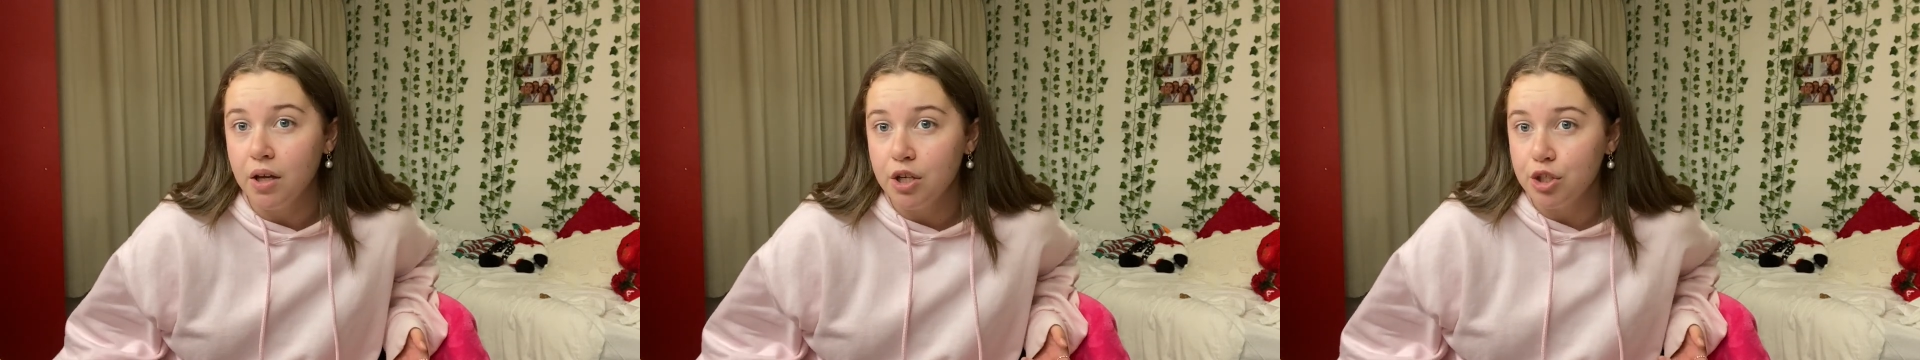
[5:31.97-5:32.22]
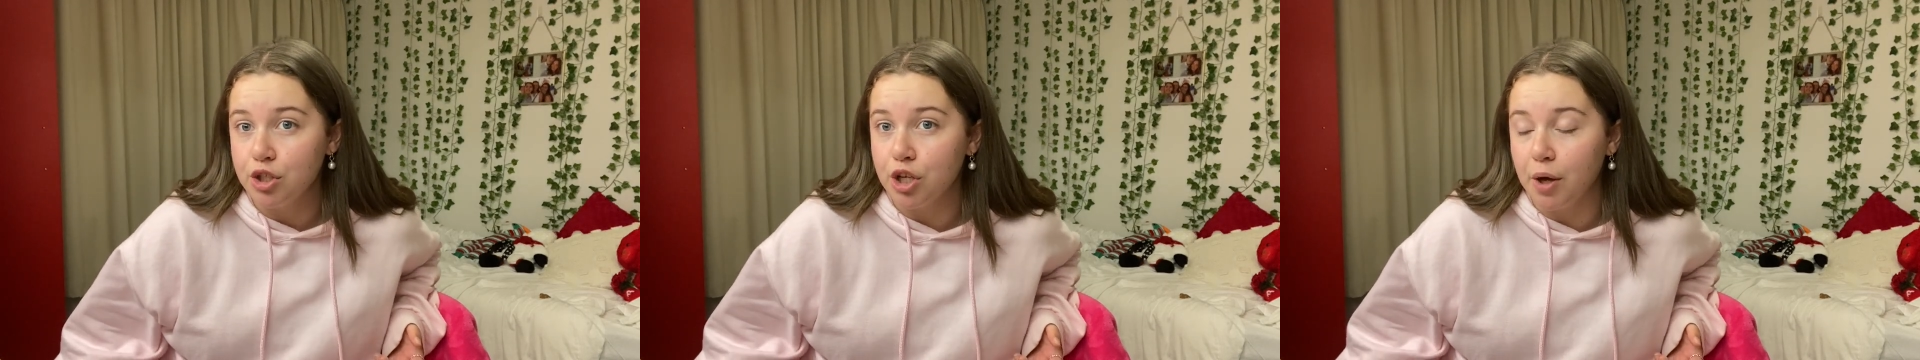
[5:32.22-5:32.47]

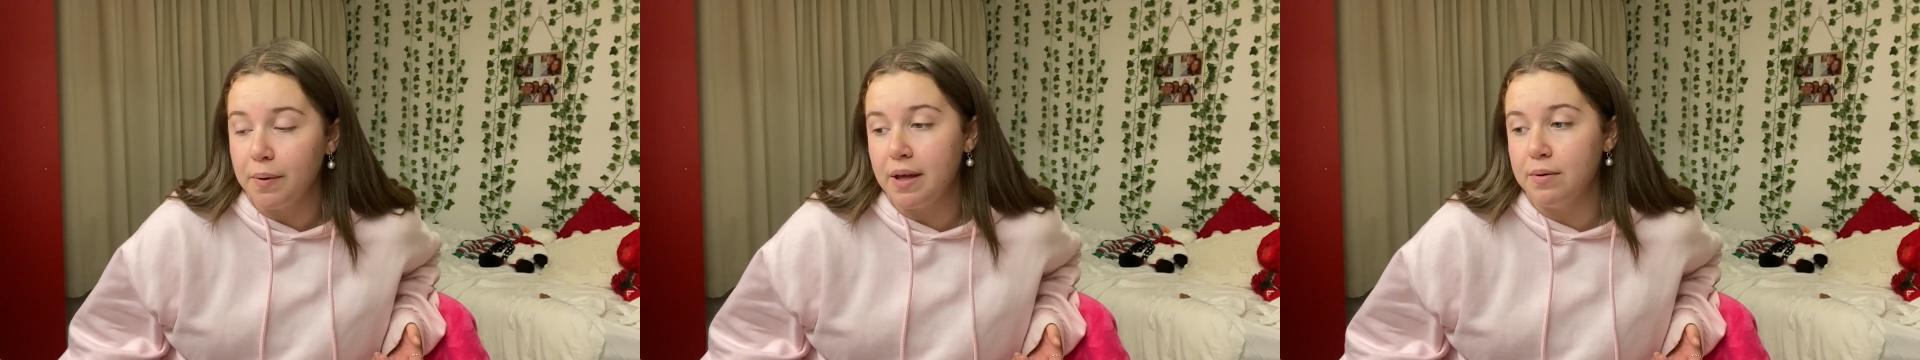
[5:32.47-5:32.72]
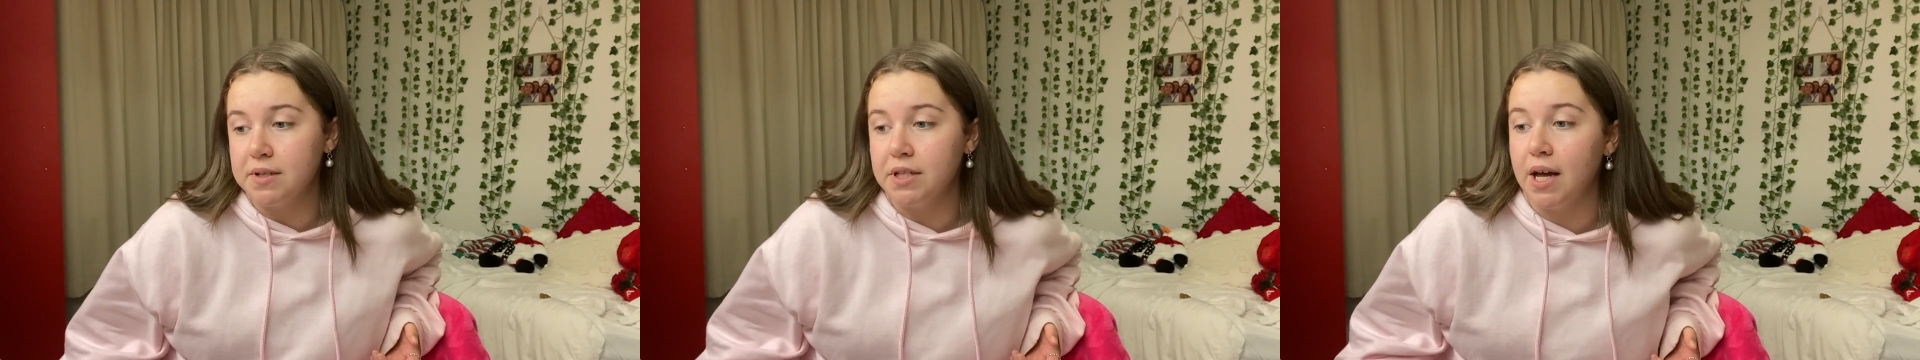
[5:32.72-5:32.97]
so he
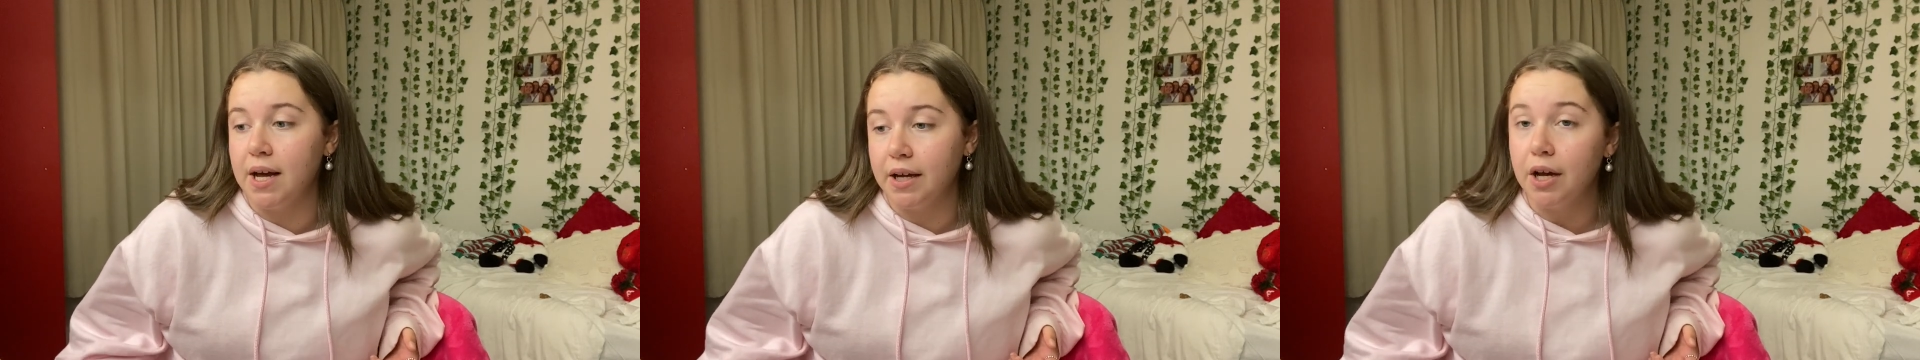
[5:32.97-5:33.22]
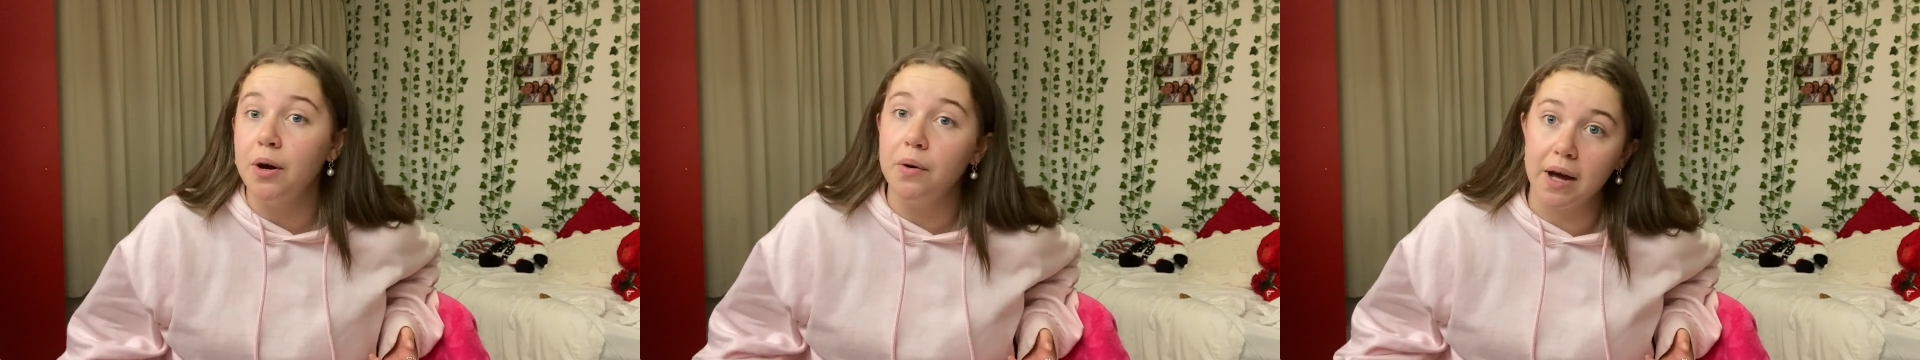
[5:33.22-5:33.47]
was like,
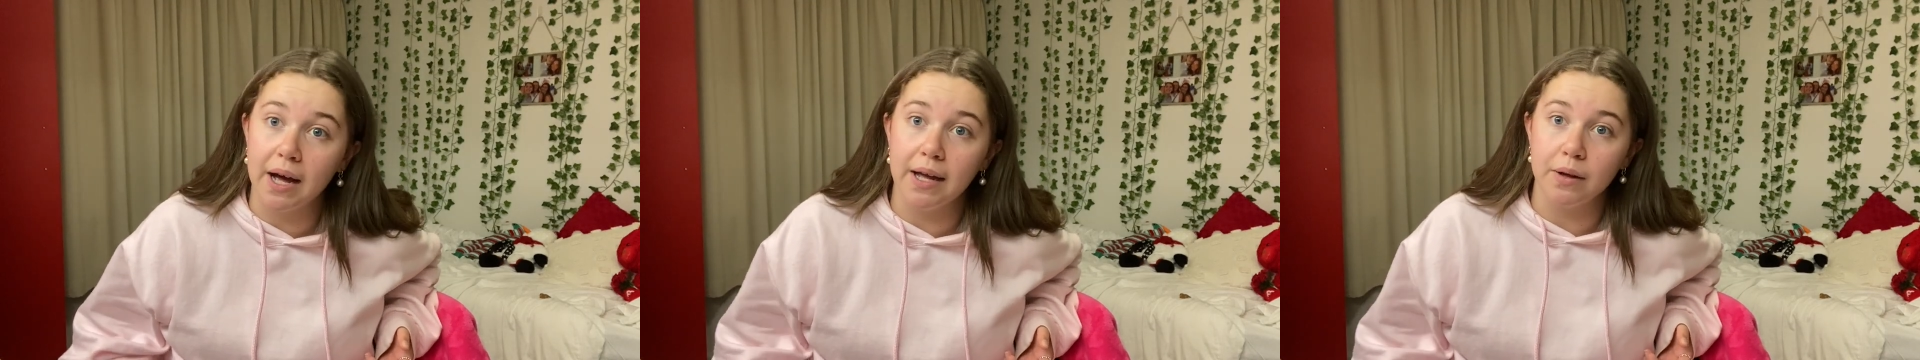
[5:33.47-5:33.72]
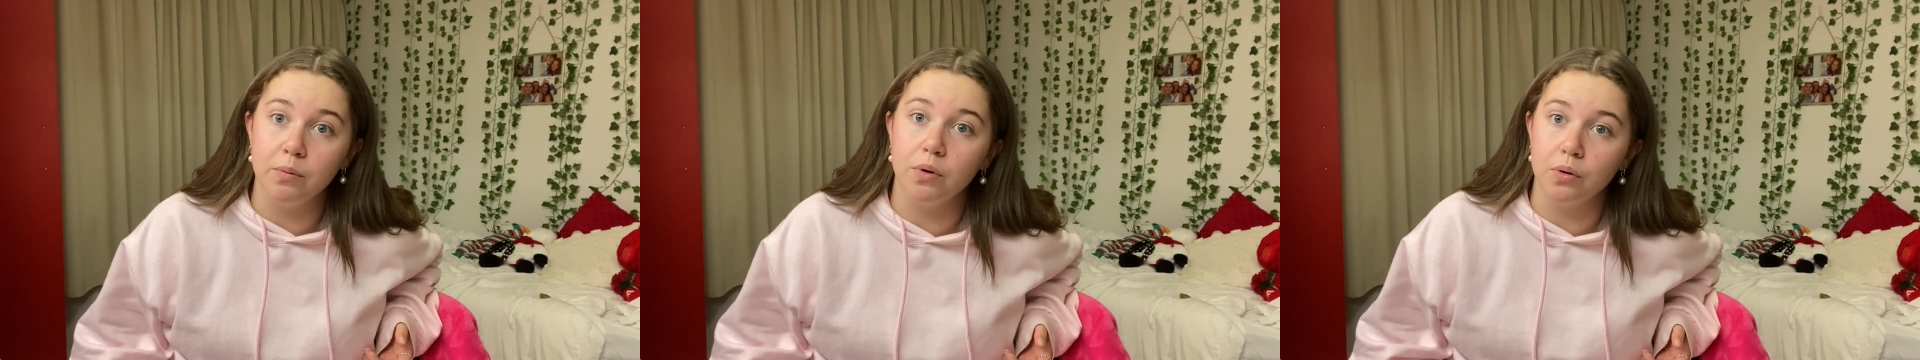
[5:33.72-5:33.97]
oh, okay,
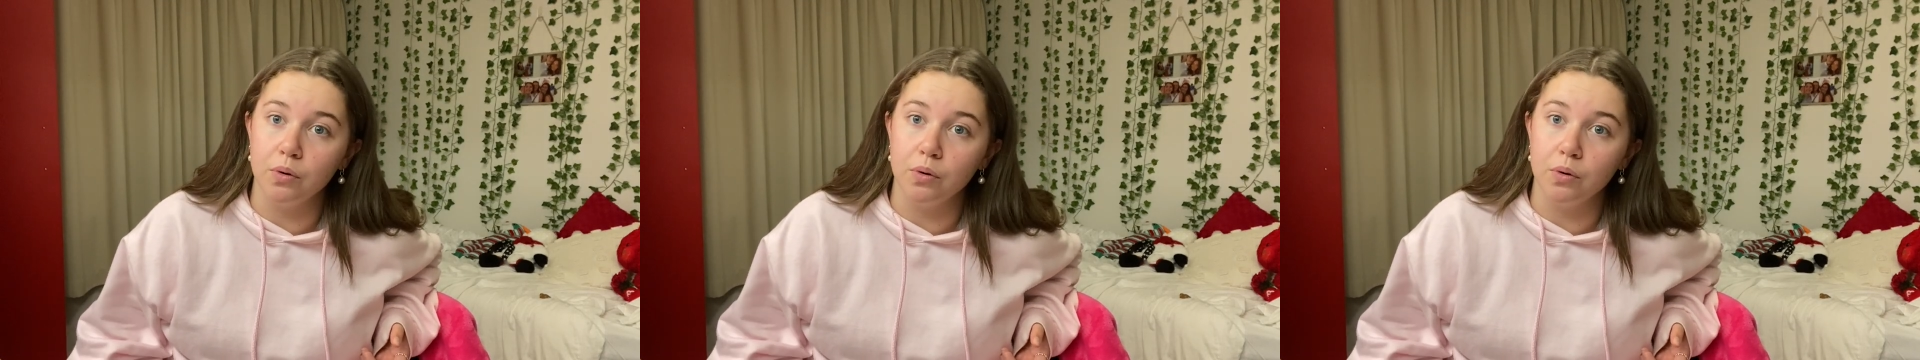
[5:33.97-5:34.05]
well,